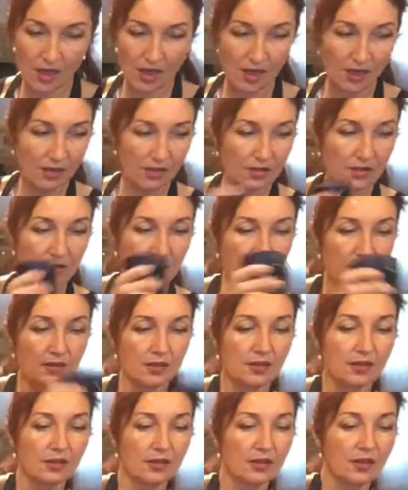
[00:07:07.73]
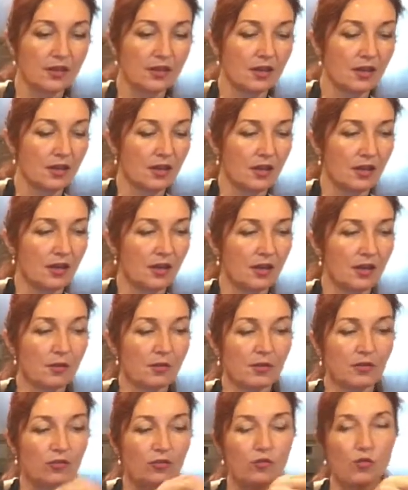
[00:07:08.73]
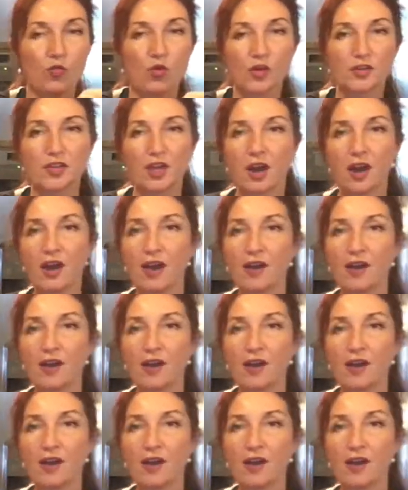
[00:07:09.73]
And a little bit of water.